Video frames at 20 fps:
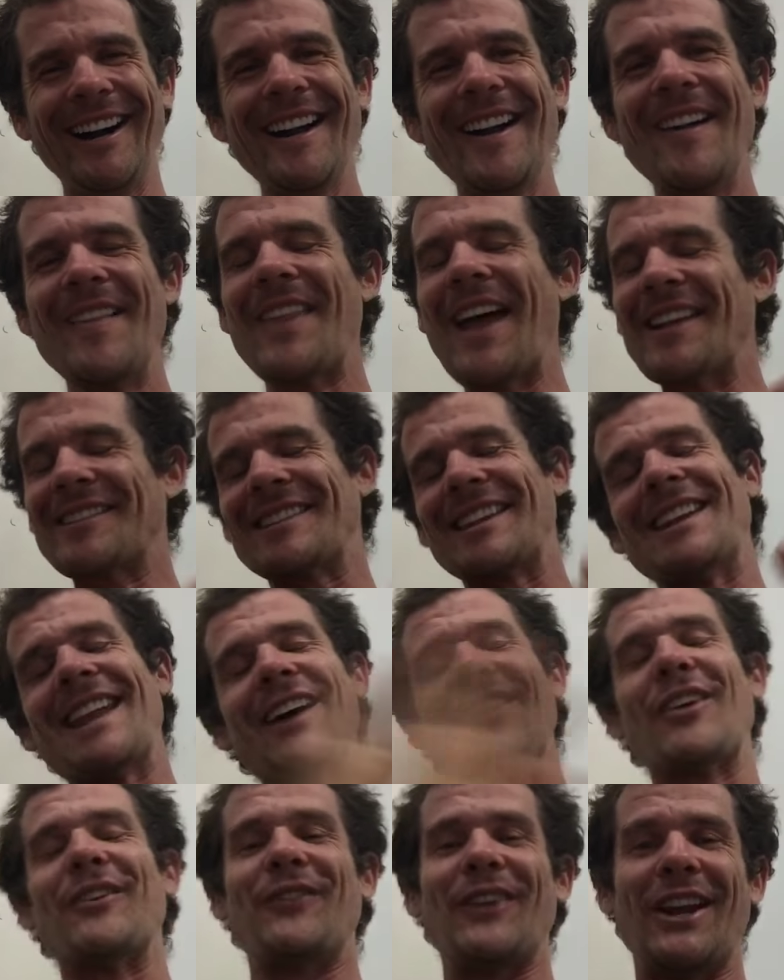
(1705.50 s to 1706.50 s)
That's
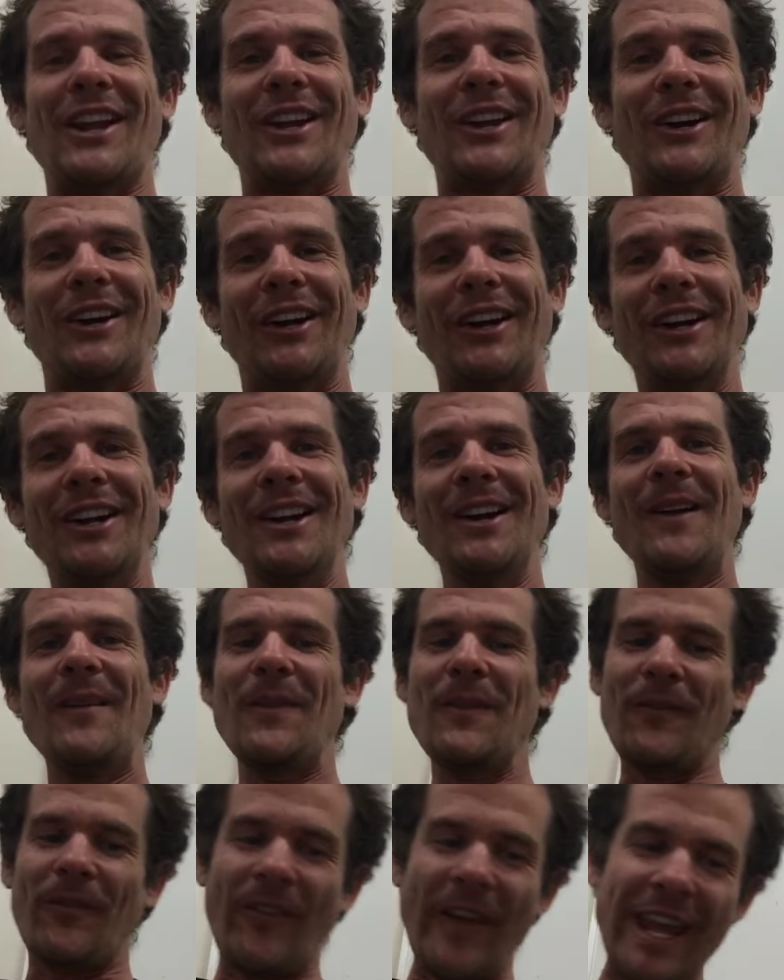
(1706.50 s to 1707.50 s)
another video.
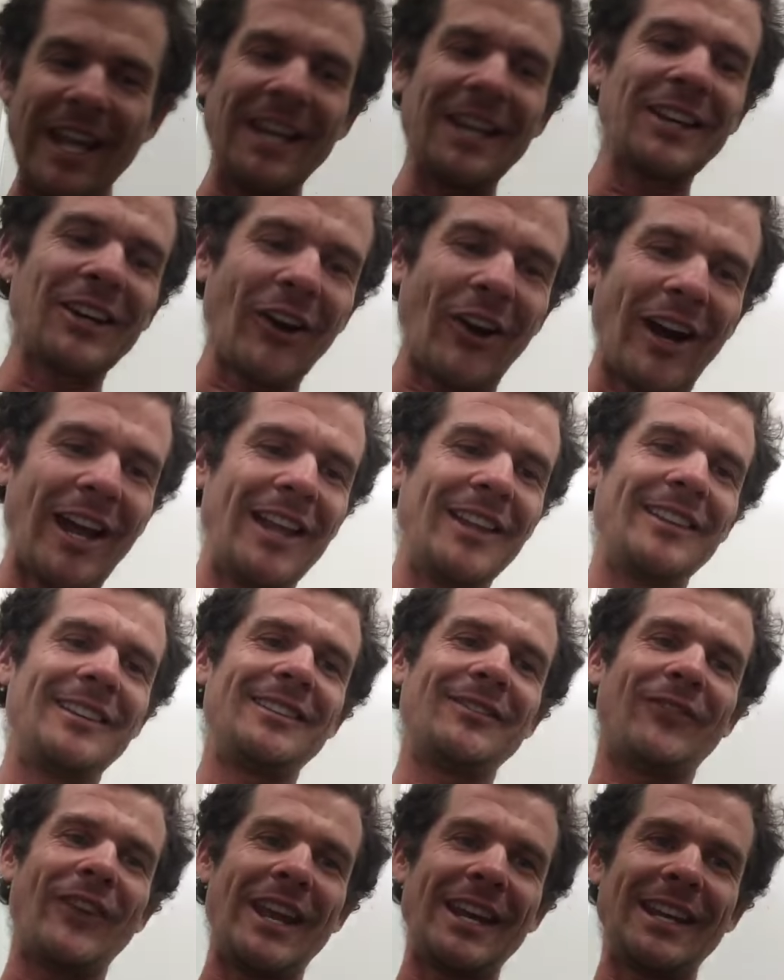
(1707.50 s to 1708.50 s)
Vegan
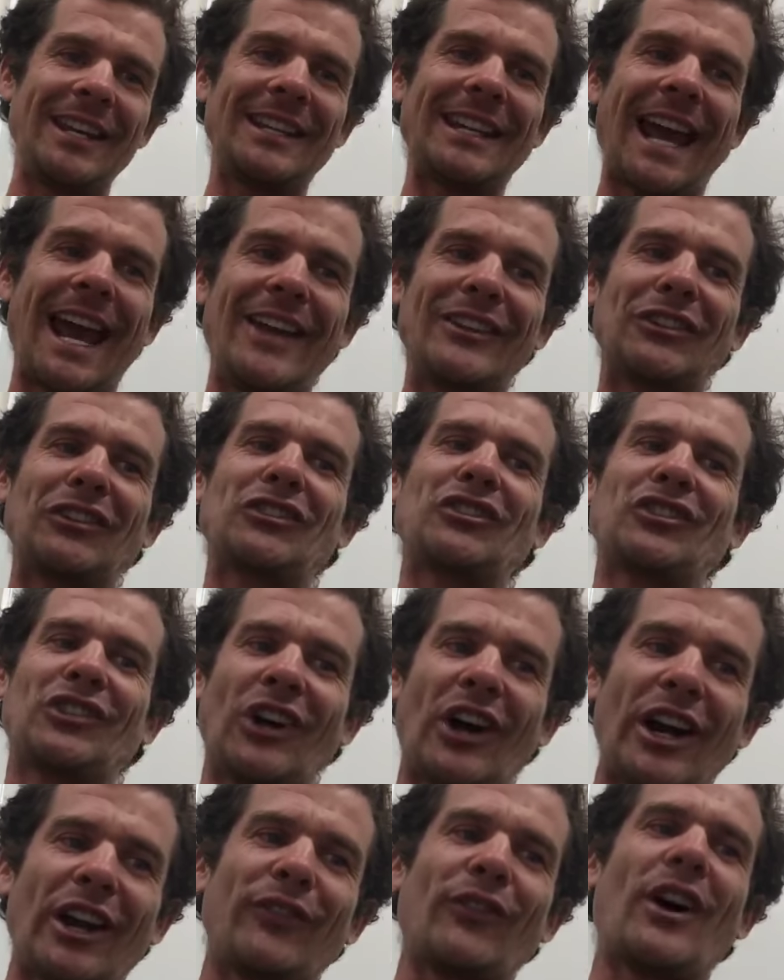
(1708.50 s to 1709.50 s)
Gains'
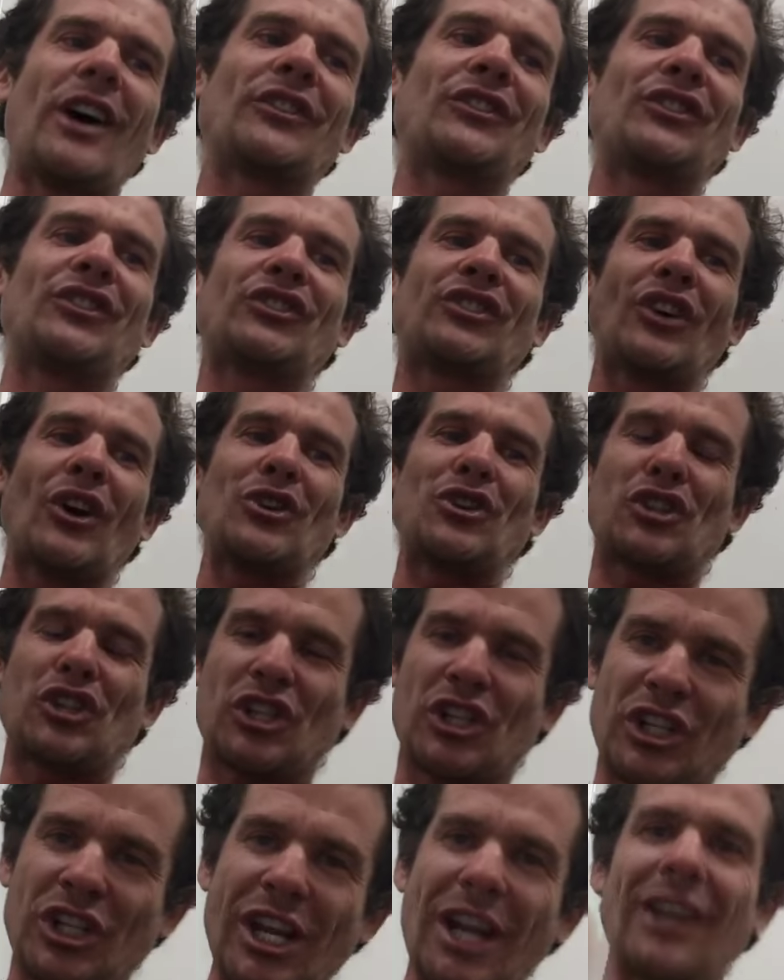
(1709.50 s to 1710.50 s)
diet advice is so
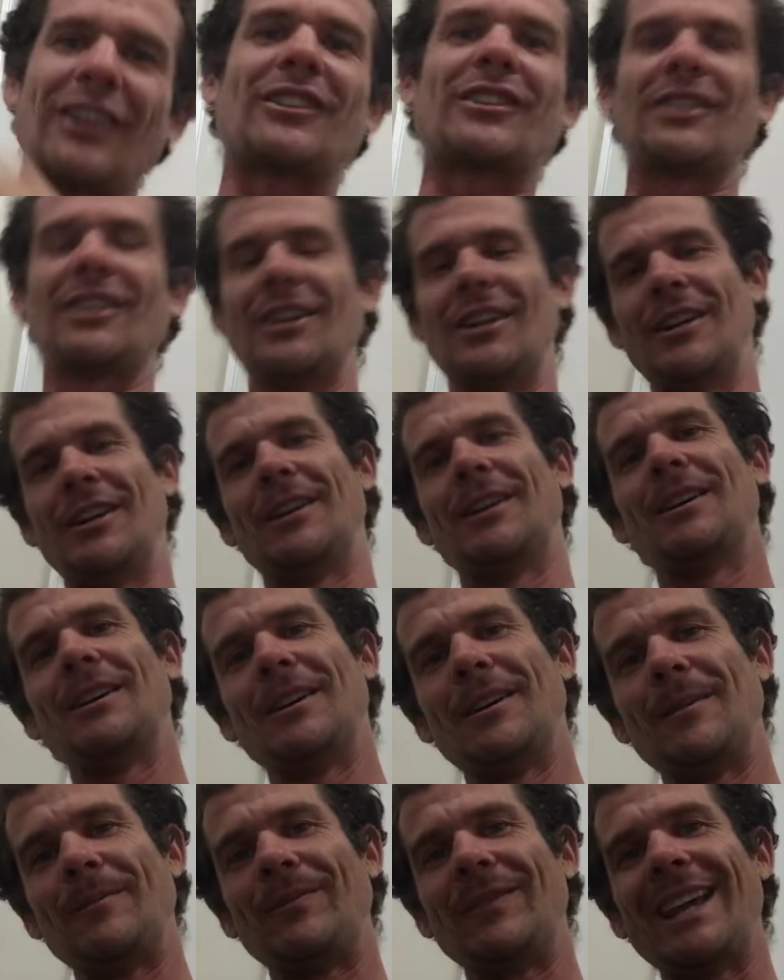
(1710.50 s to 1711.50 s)
shit,
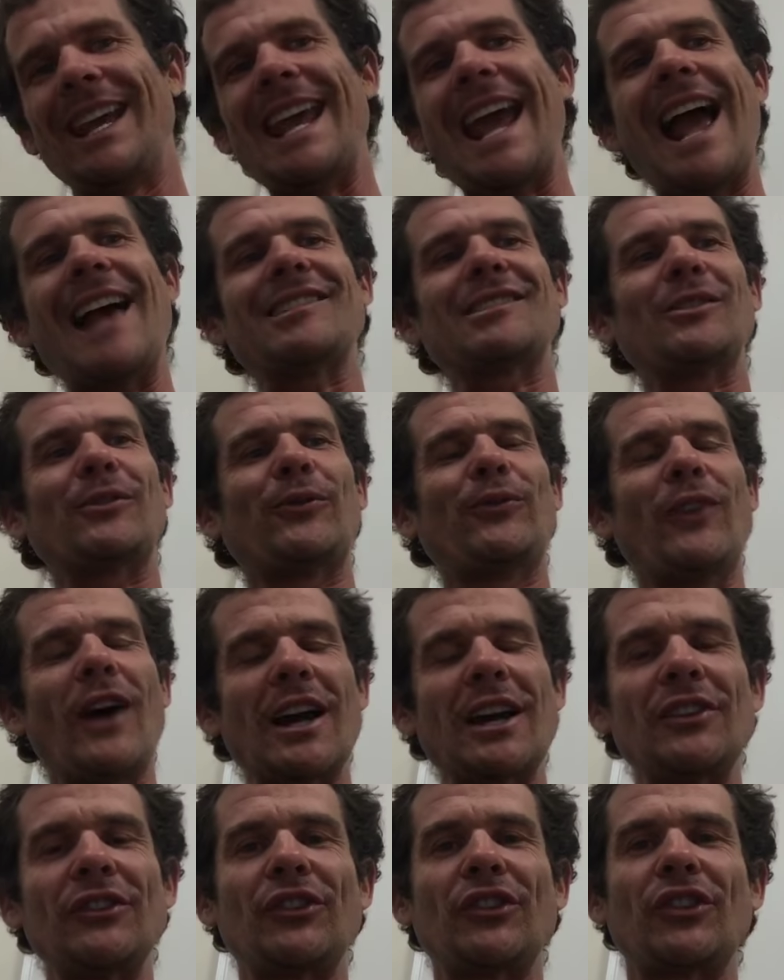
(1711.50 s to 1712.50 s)
he has to
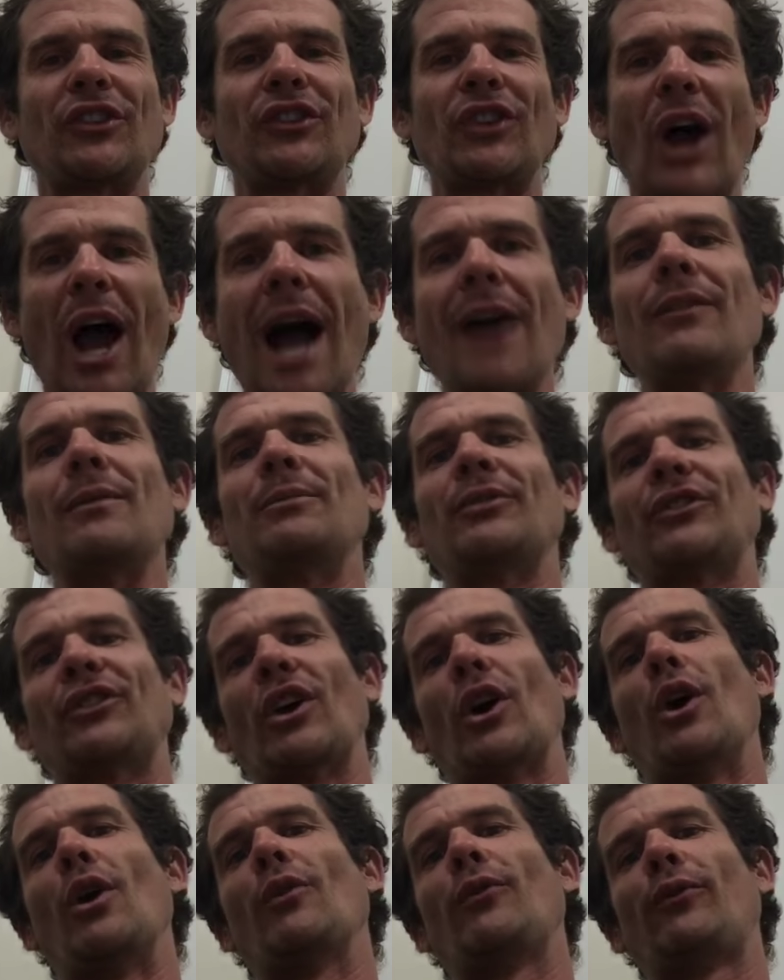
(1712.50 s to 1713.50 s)
fucking starve
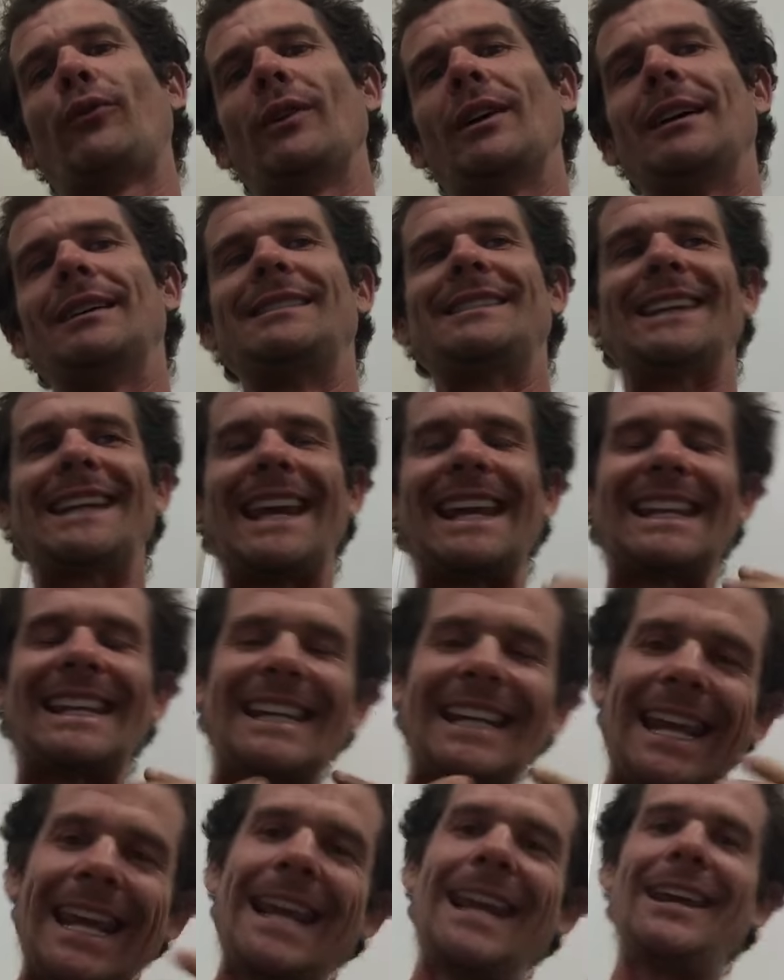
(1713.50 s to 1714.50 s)
himself to get
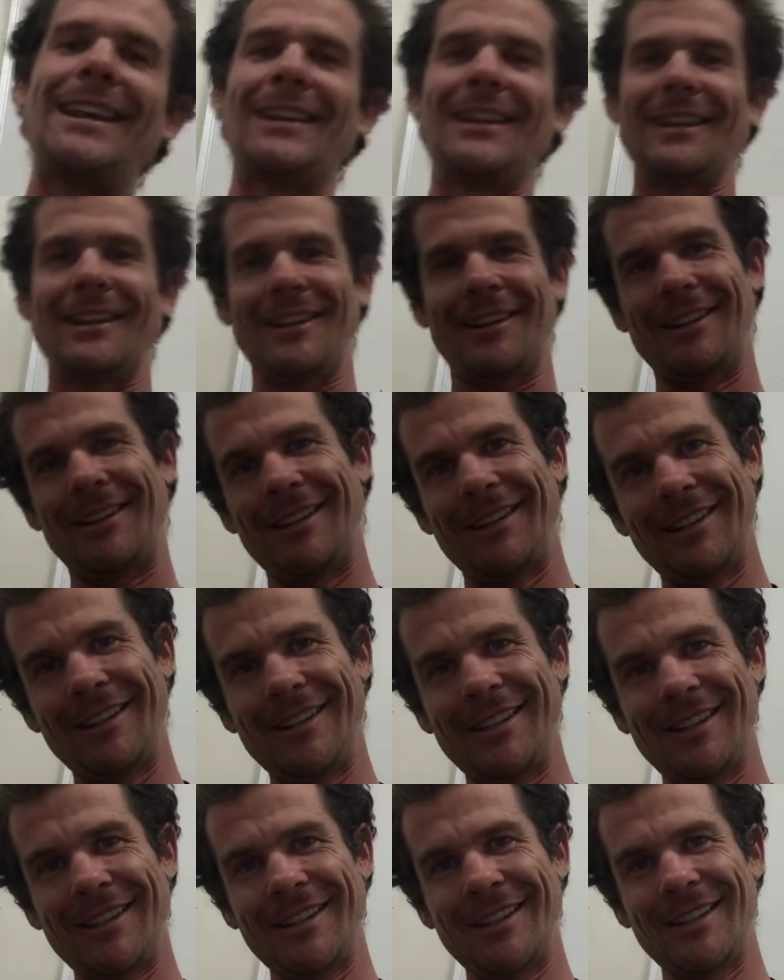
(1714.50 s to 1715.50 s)
lean.
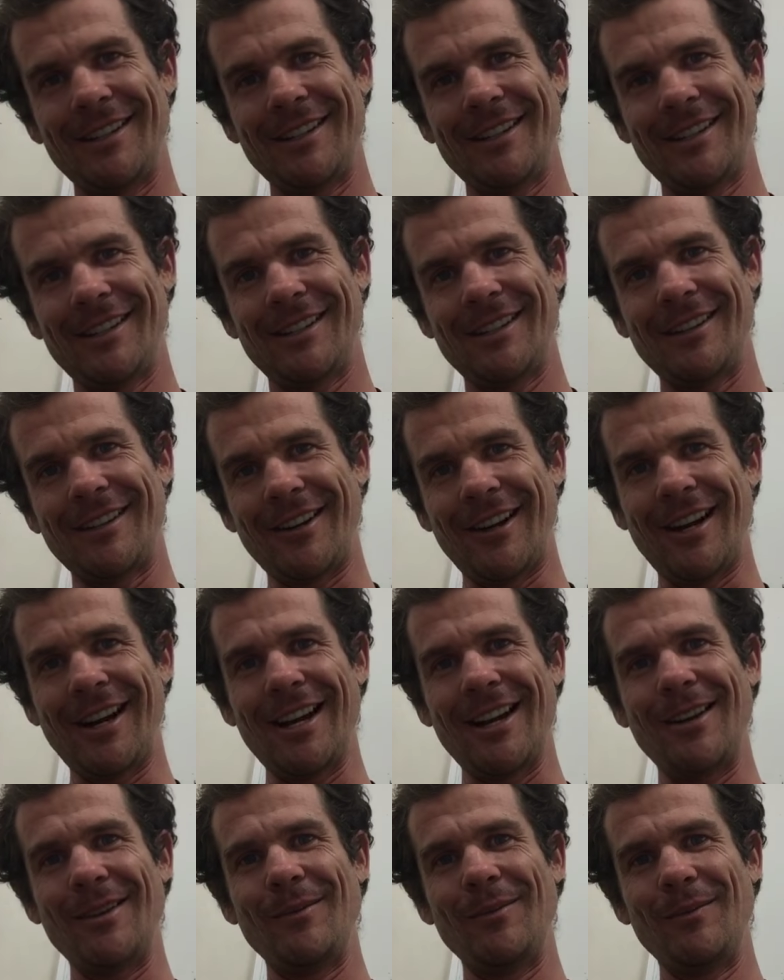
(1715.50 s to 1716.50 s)

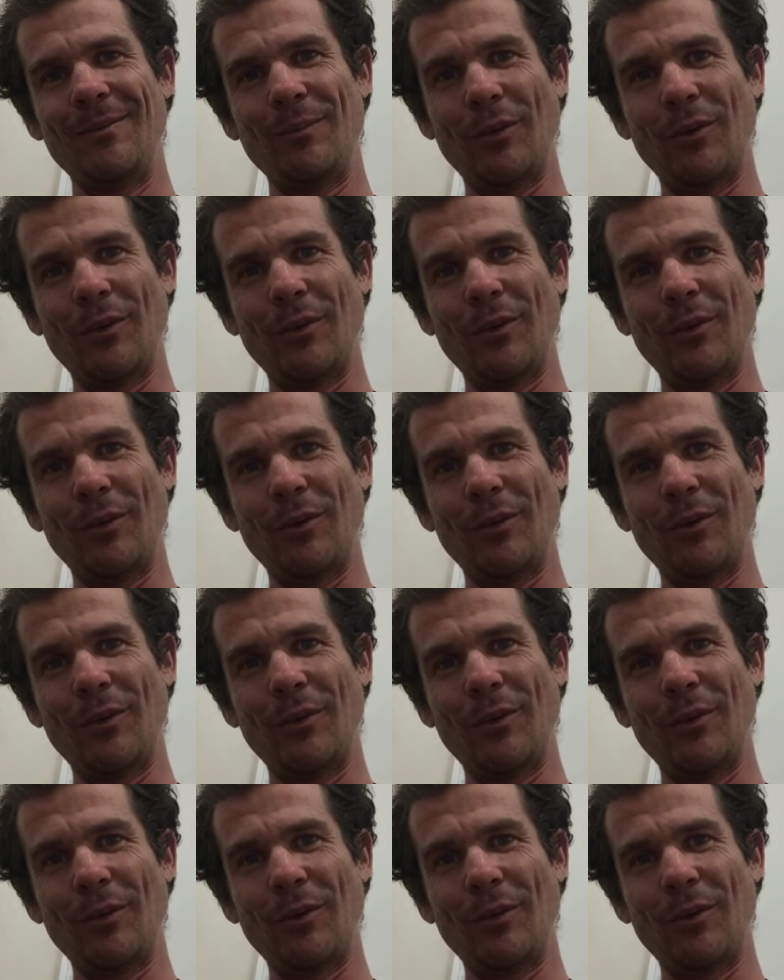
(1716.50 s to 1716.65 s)
Alright?